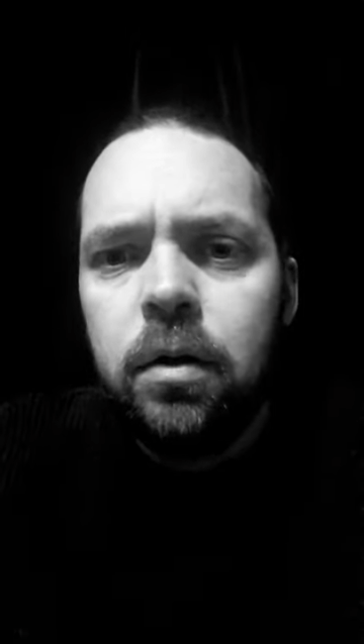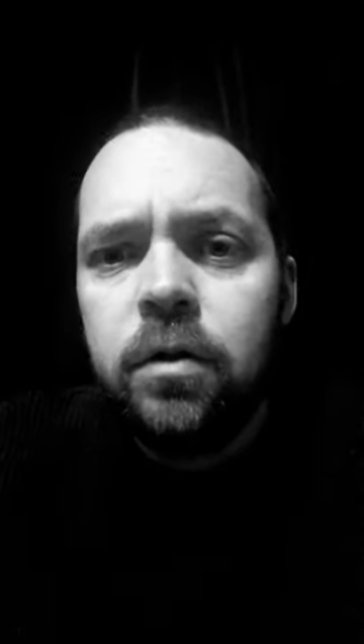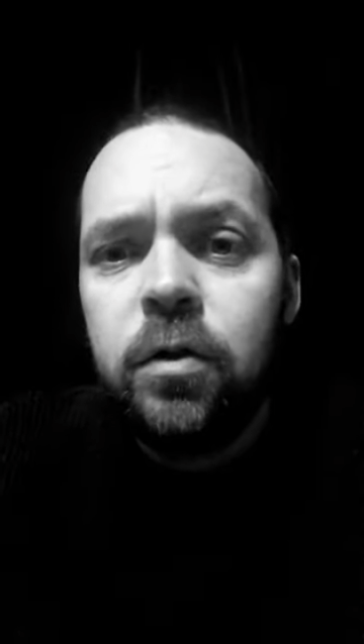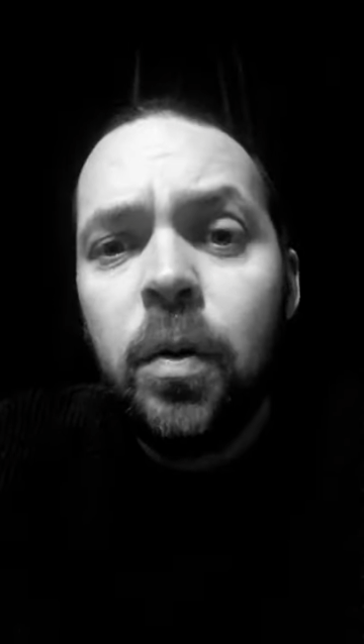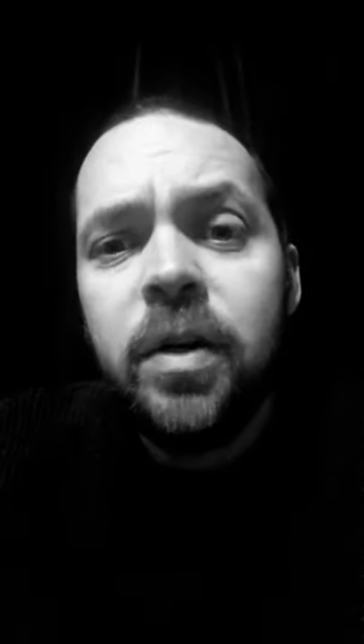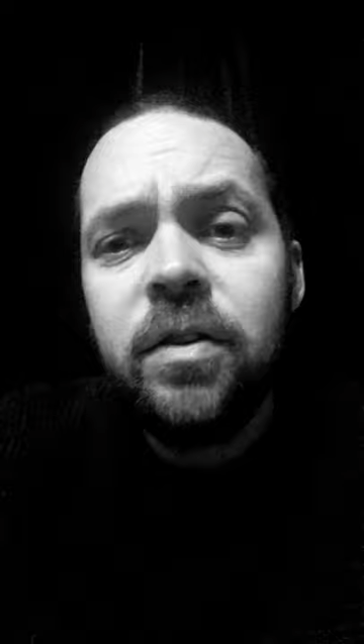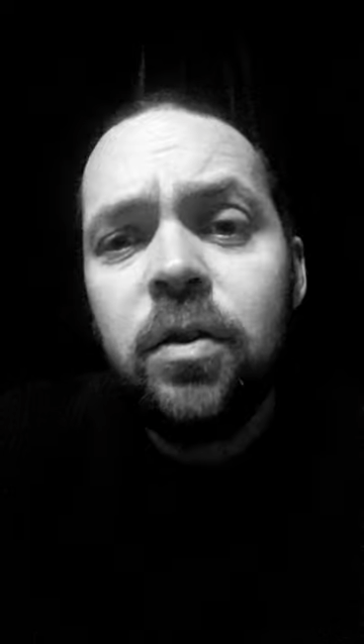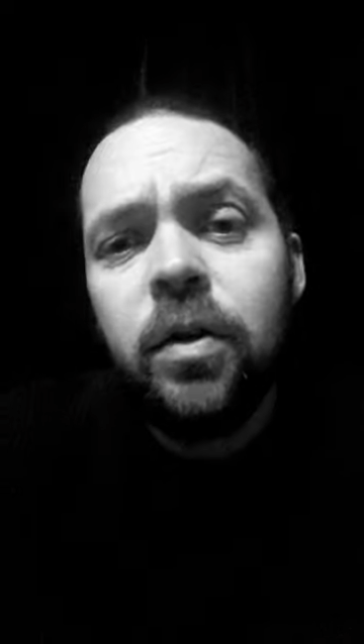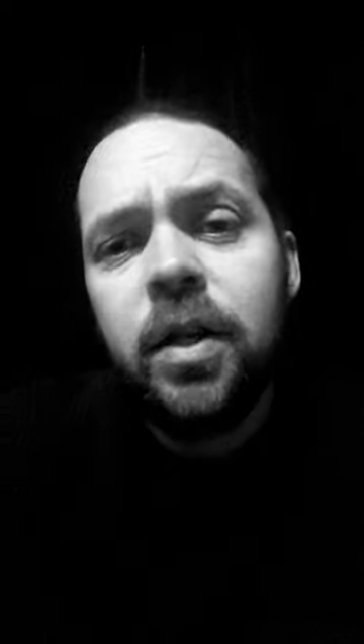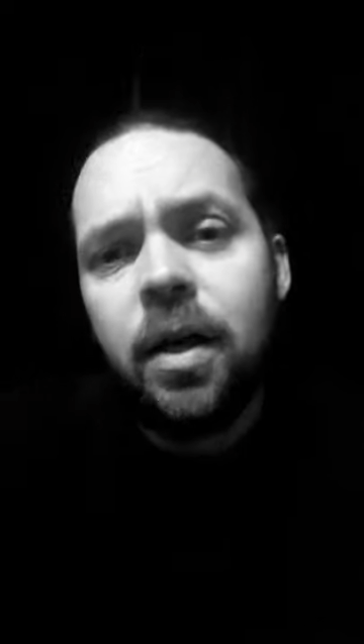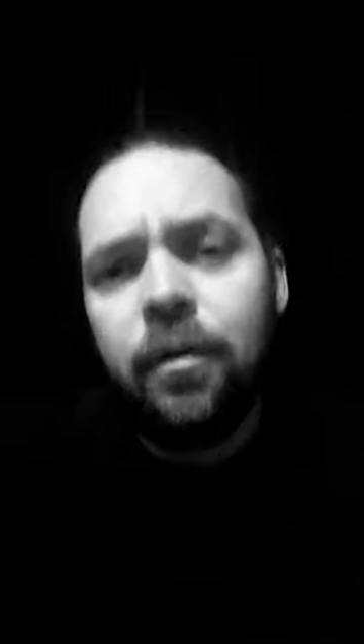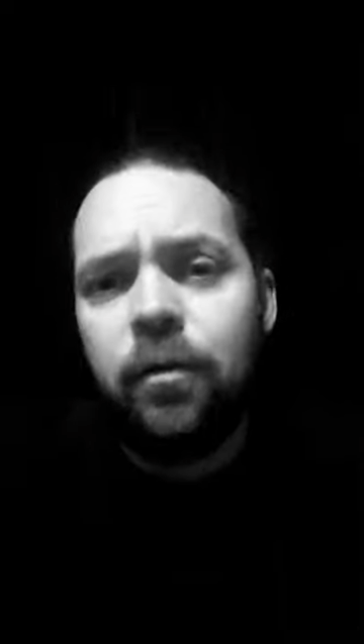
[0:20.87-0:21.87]
So I
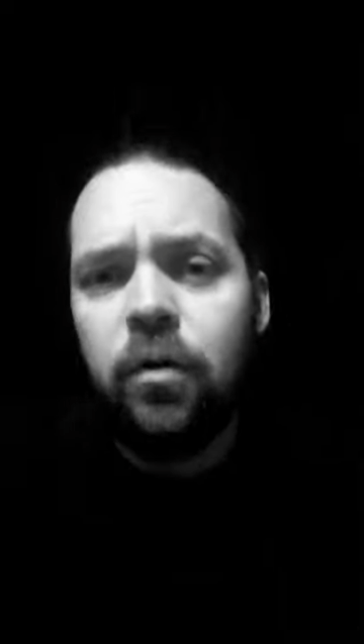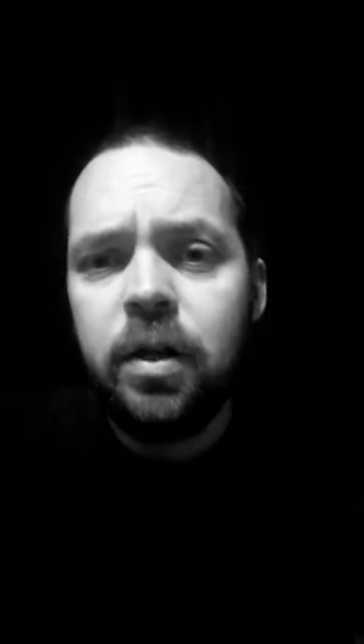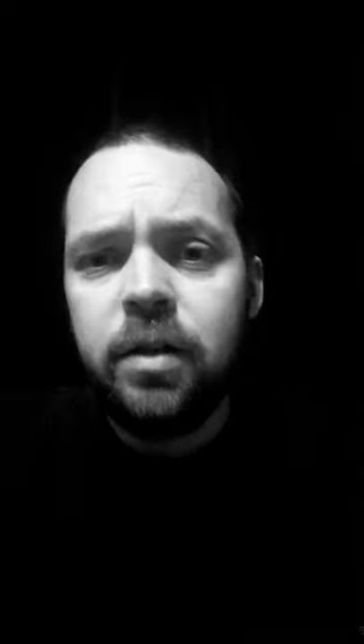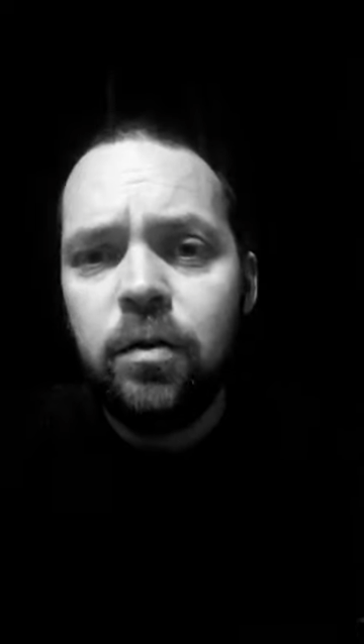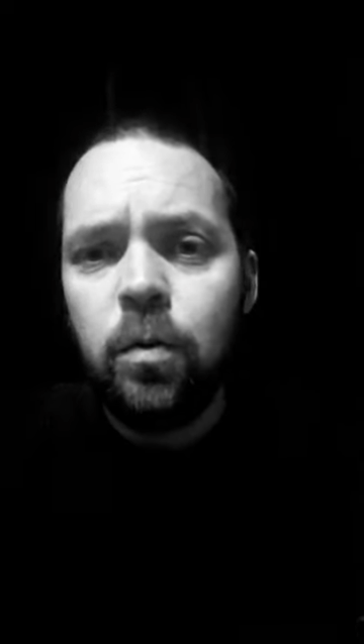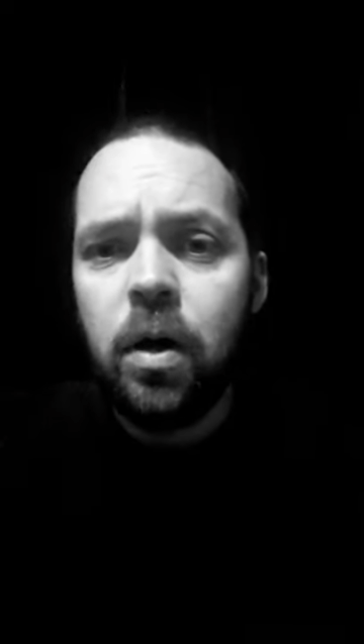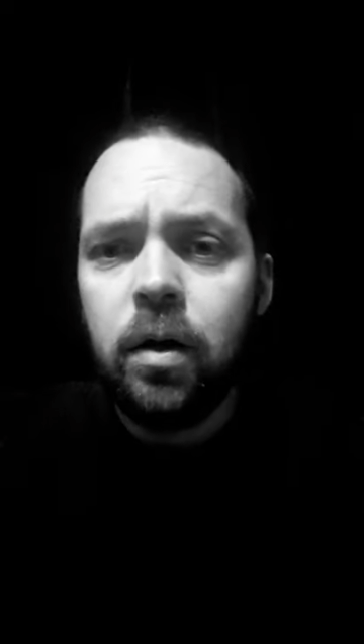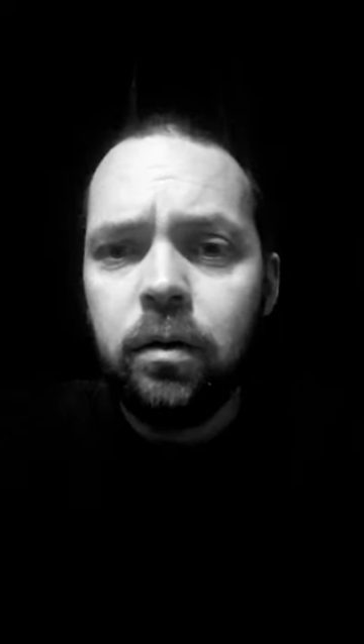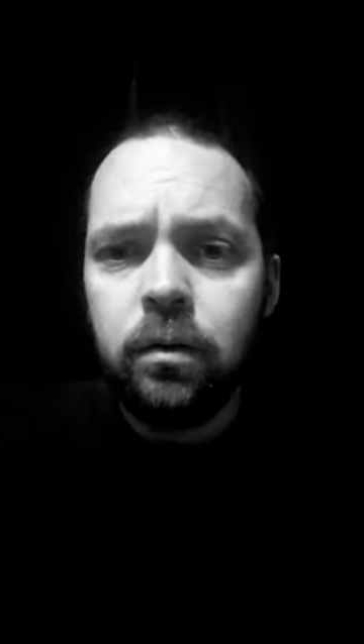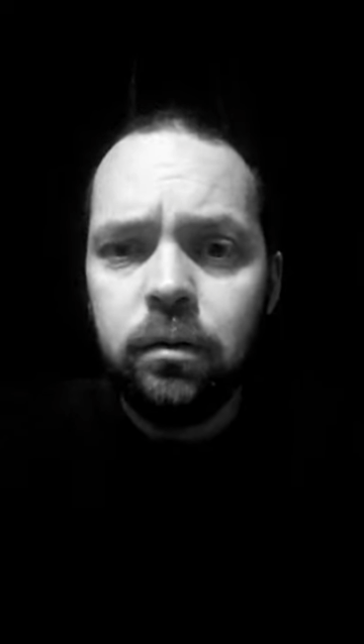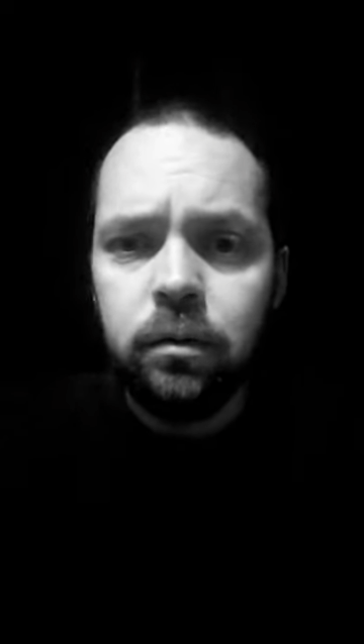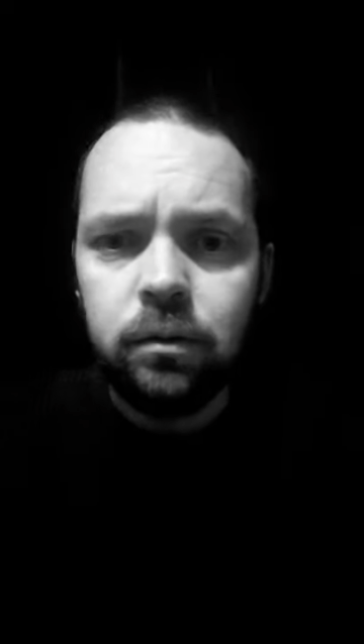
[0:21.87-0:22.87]
stood there for a little while,